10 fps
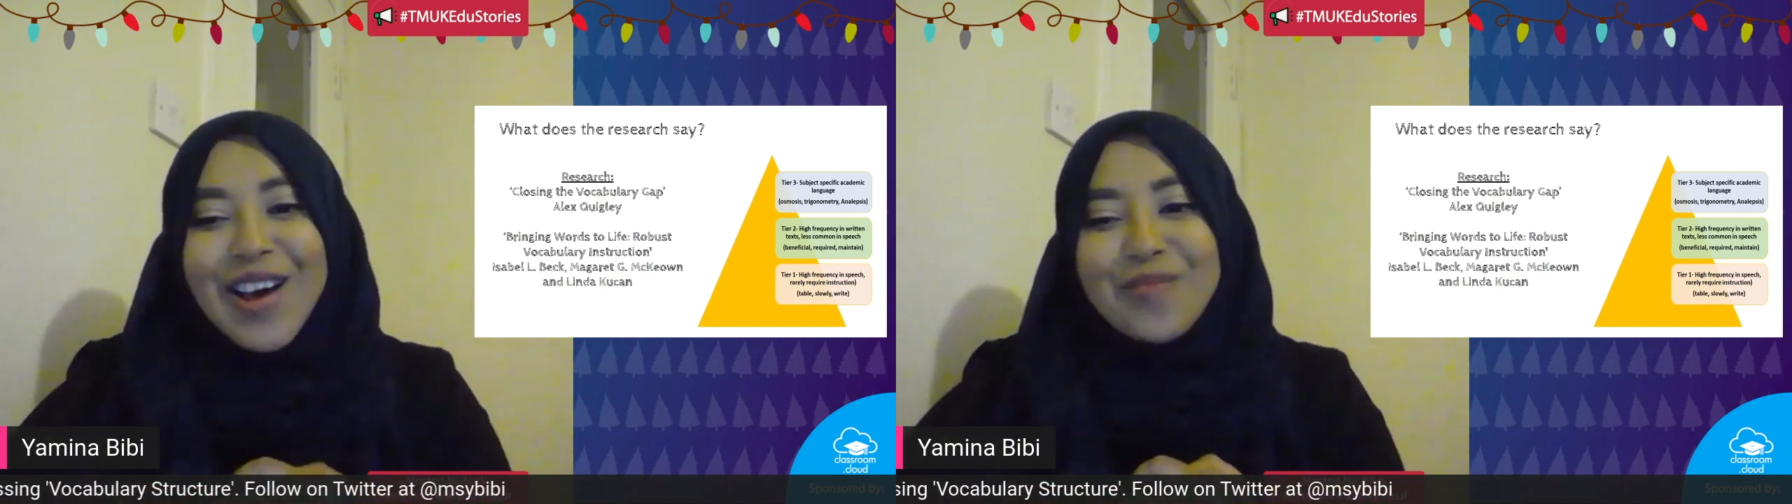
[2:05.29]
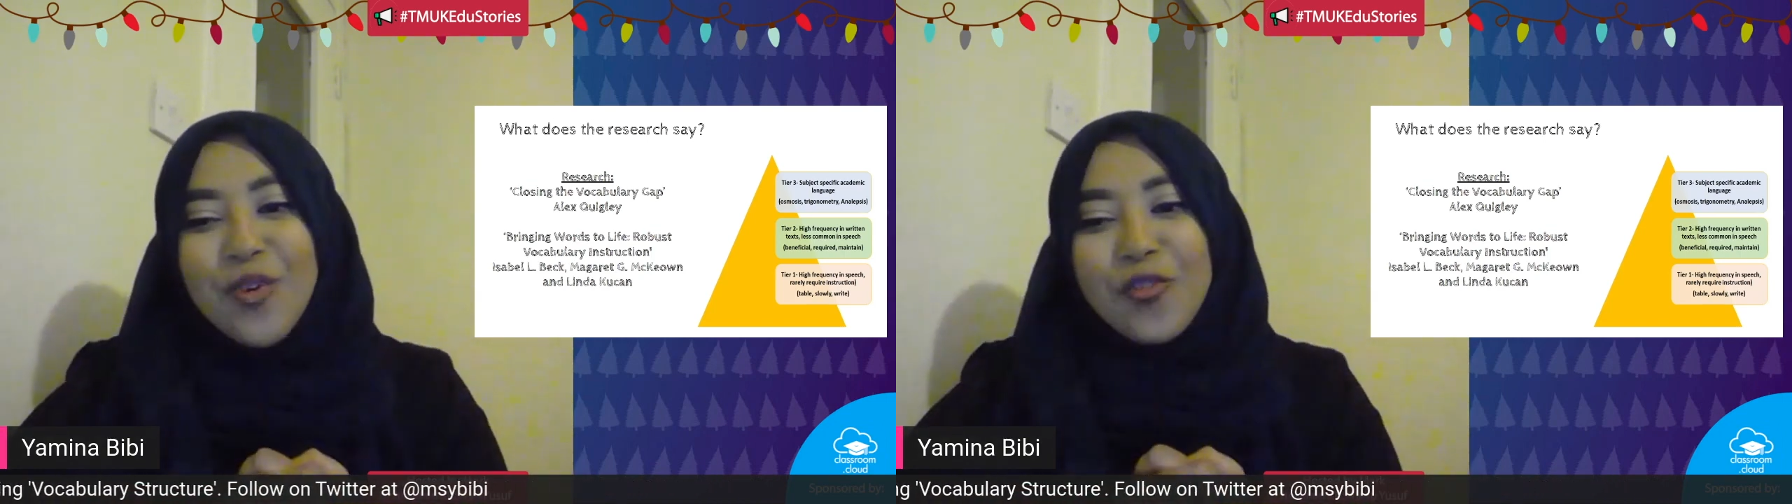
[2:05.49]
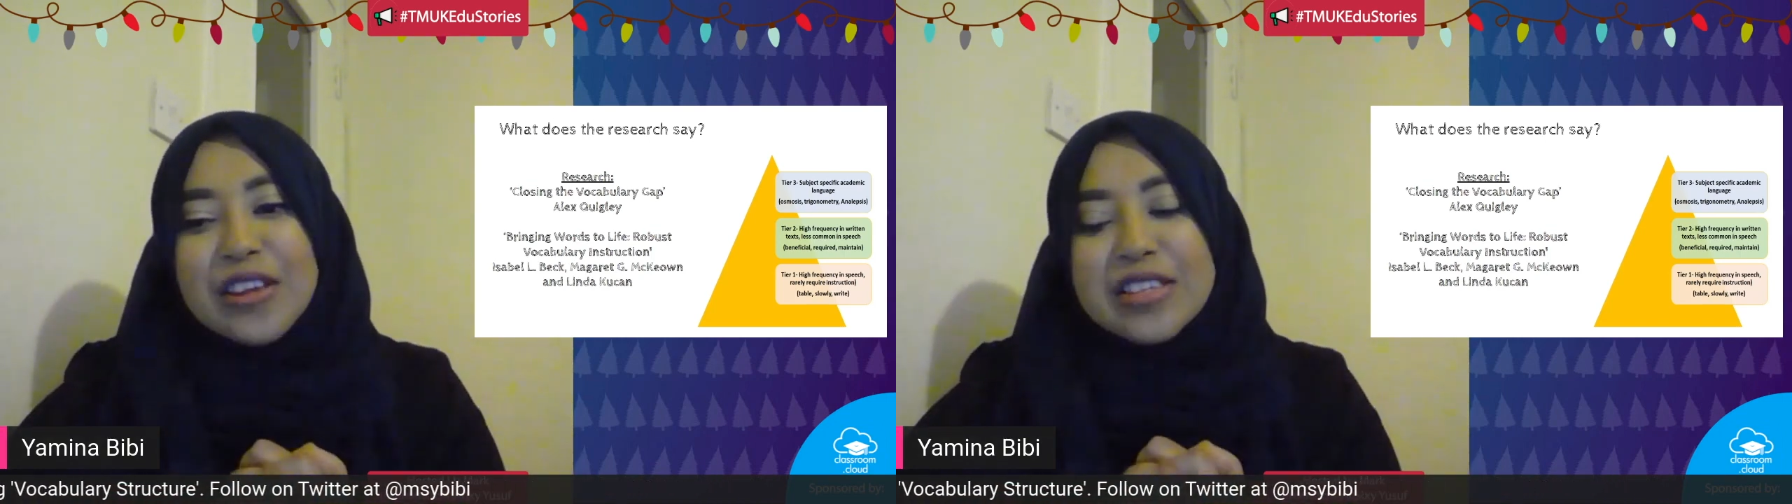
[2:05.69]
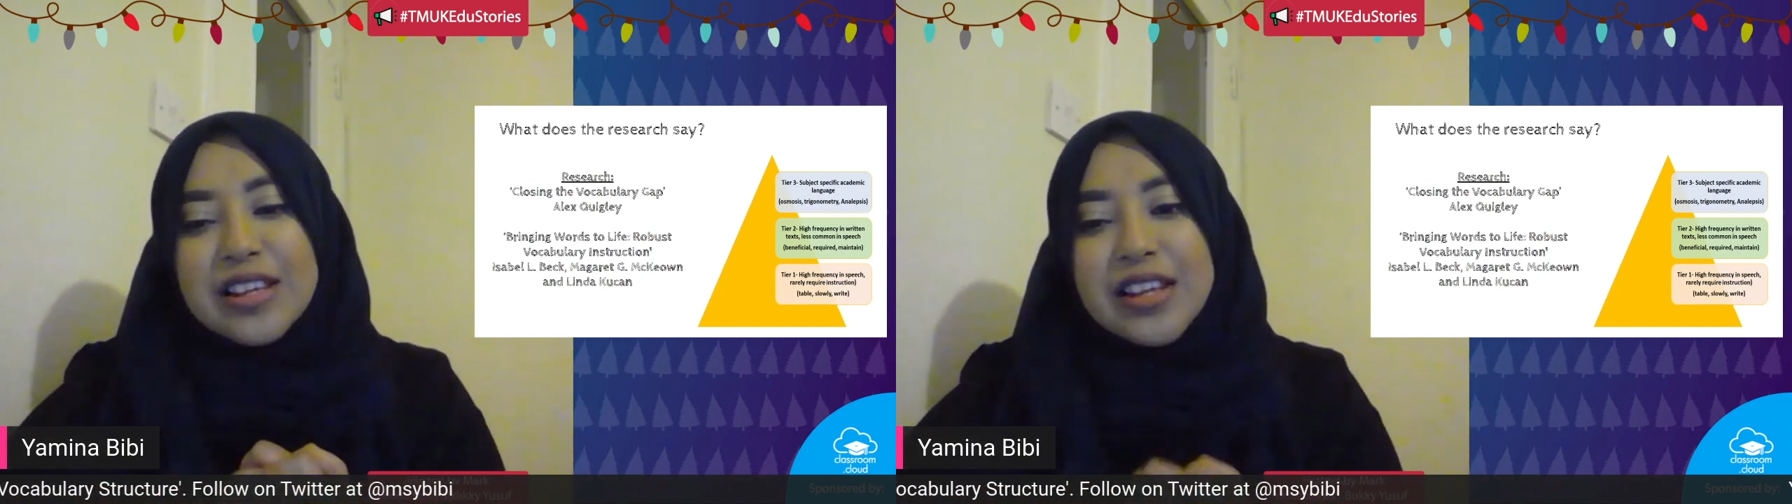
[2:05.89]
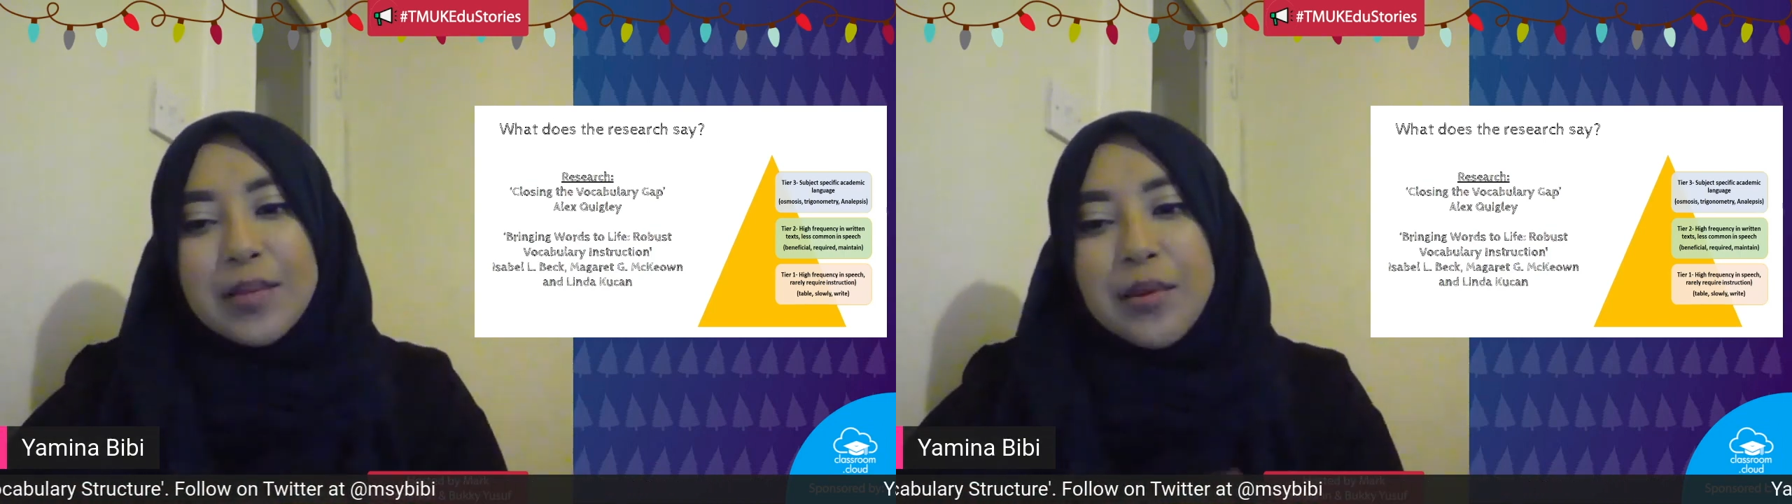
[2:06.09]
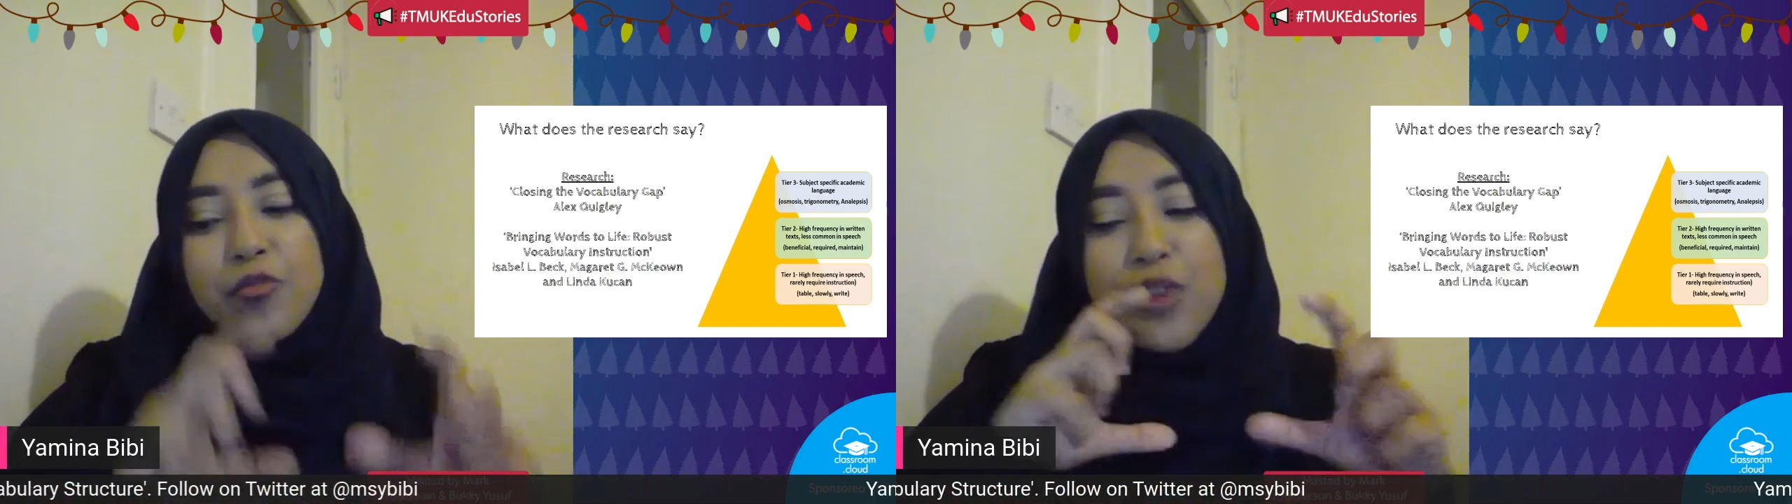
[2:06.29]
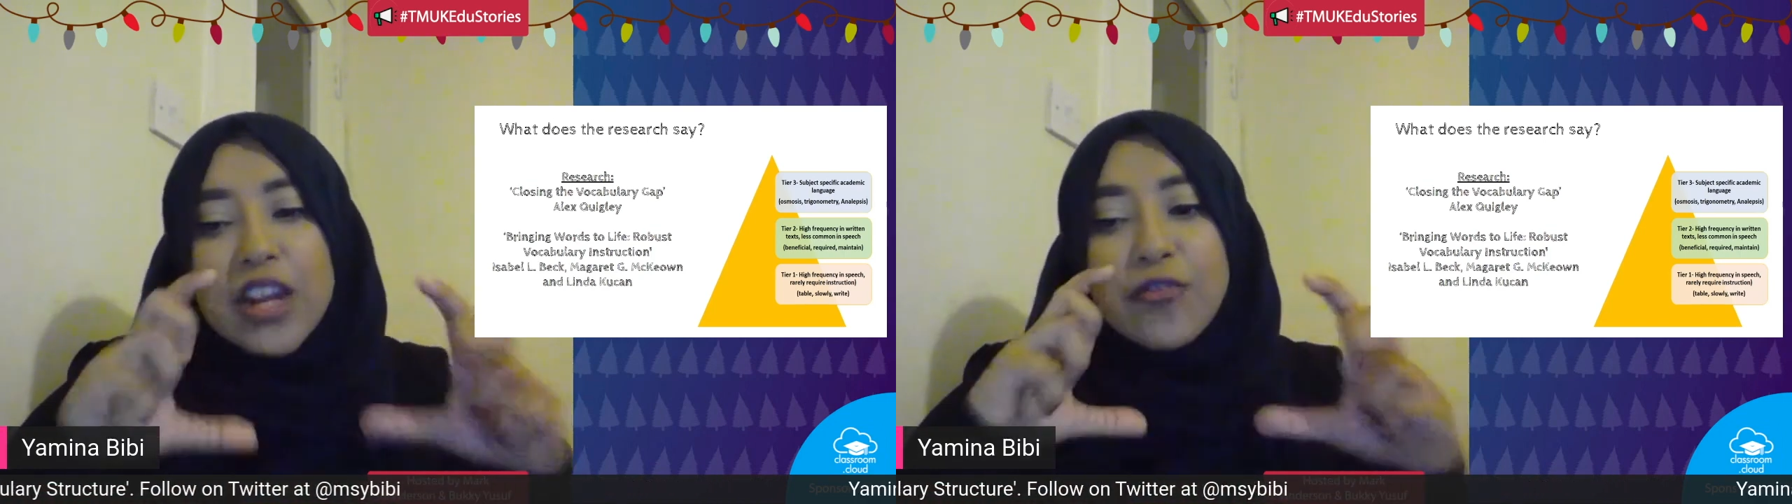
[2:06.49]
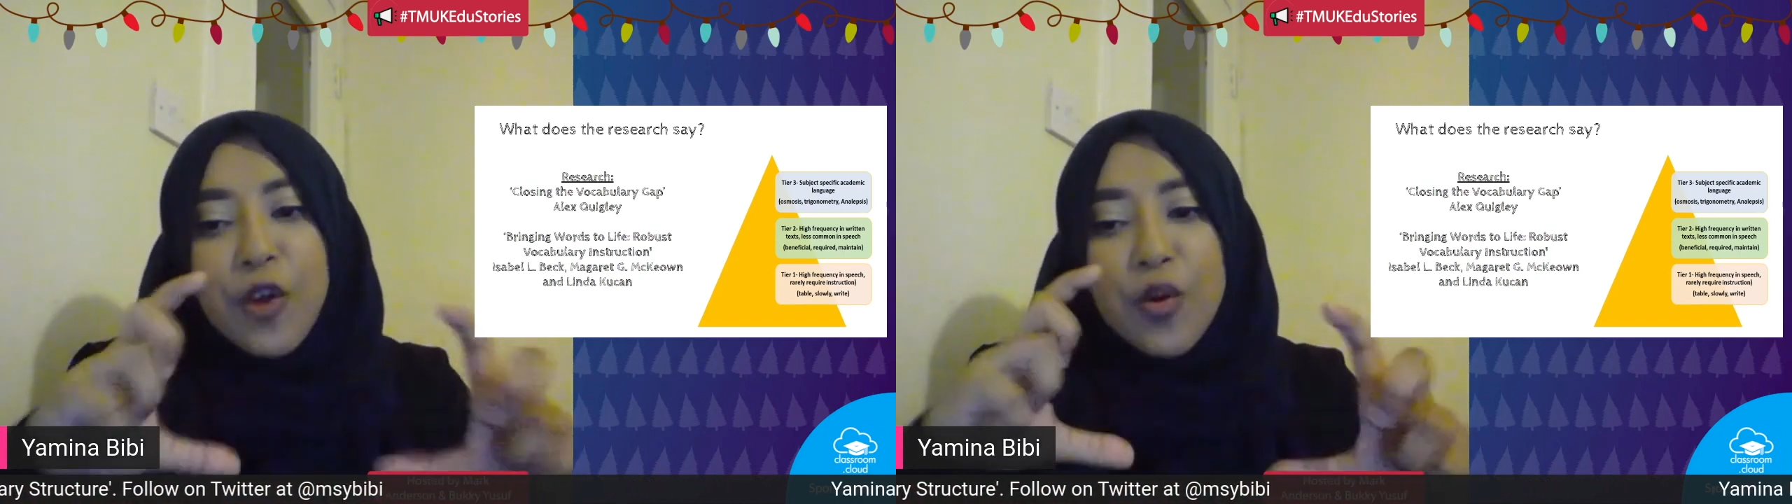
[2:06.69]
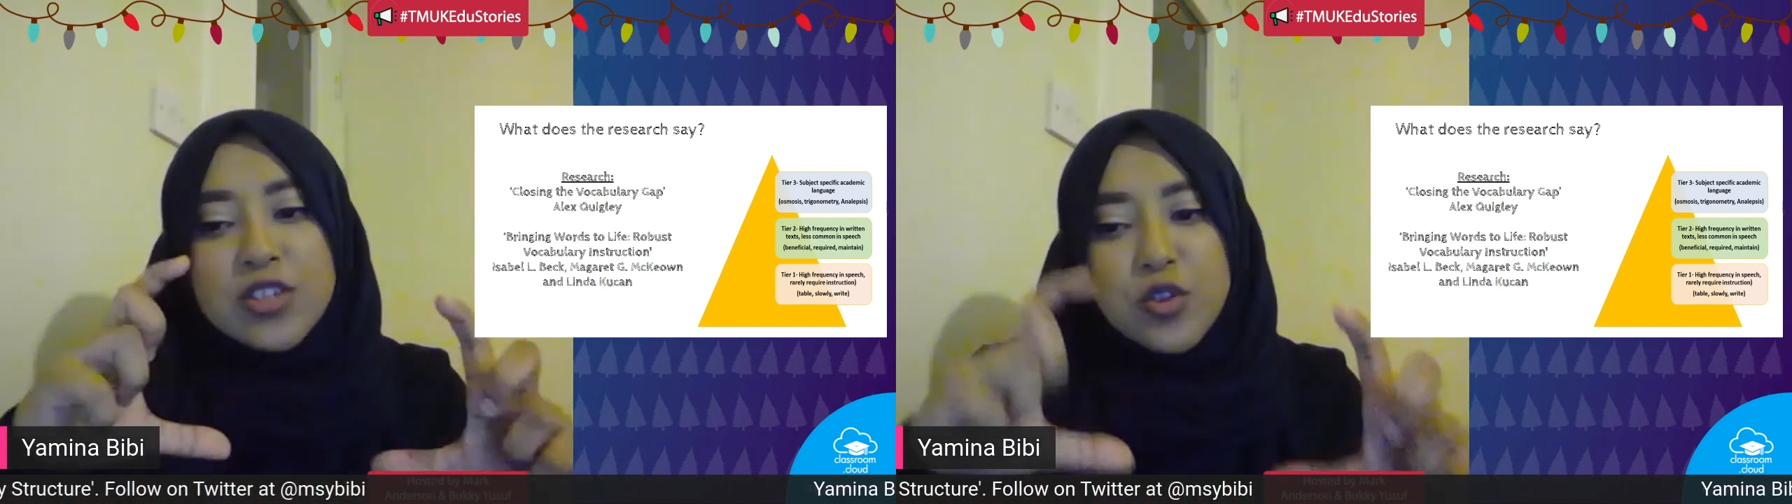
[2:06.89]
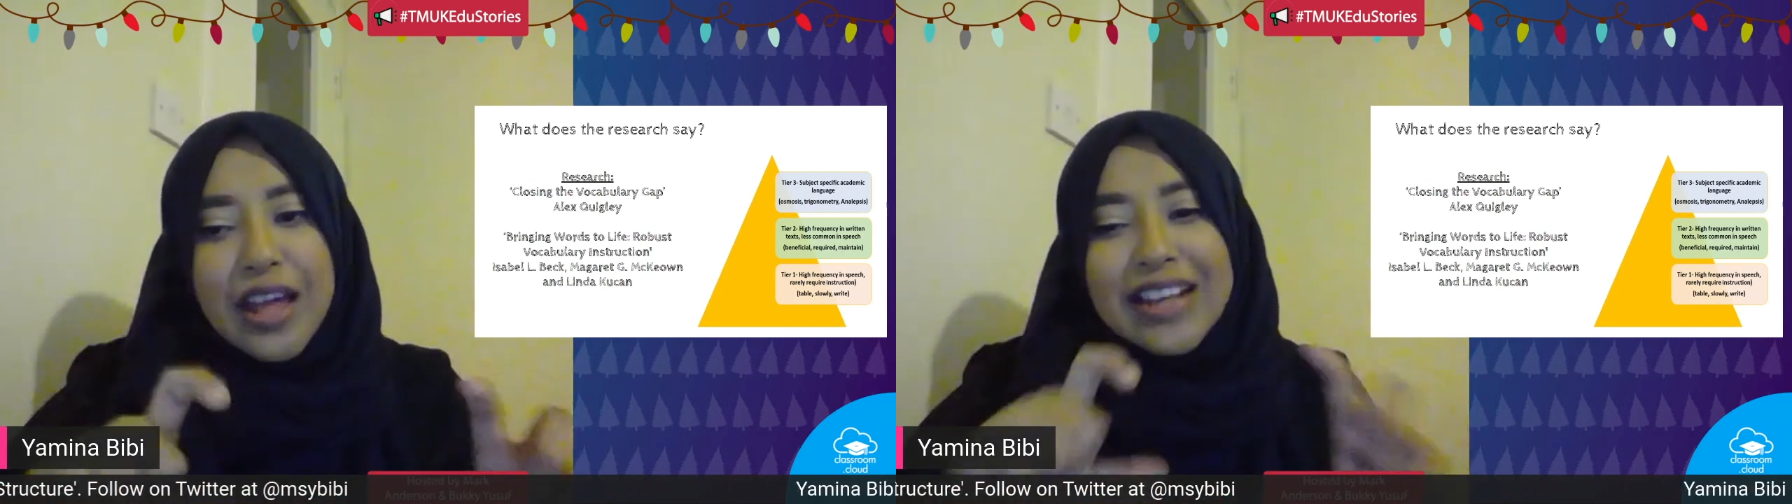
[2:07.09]
more recently, but really
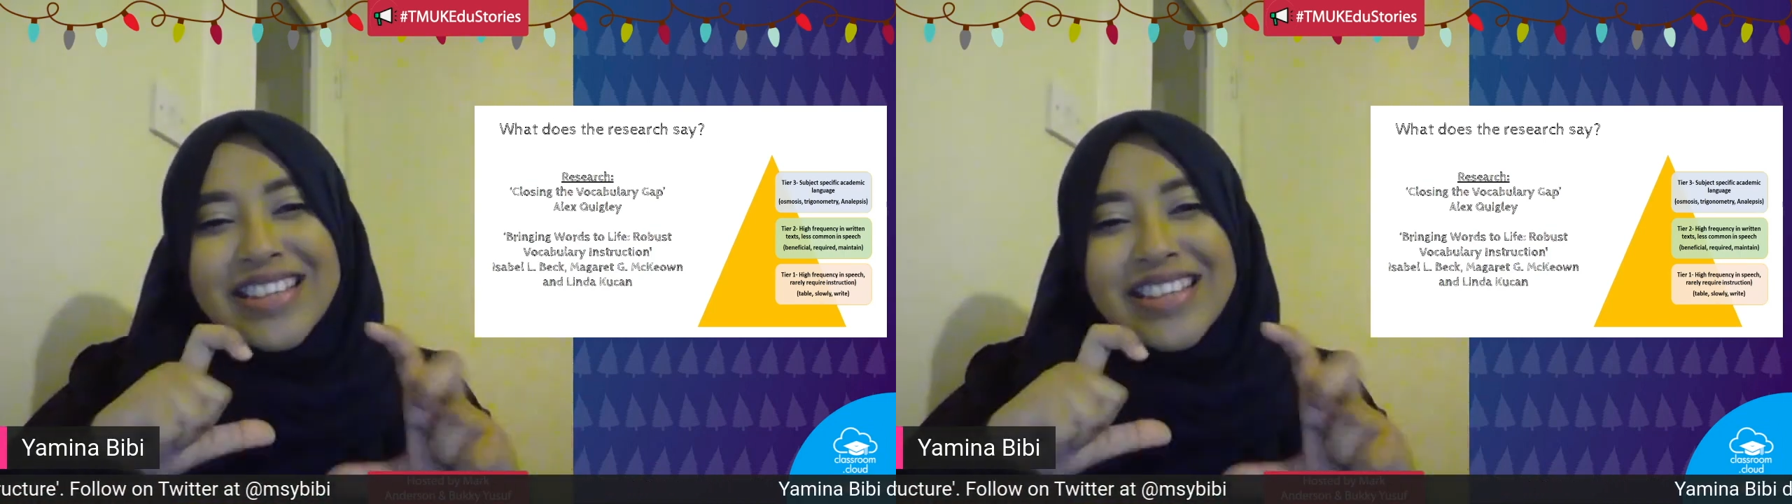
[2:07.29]
focused on that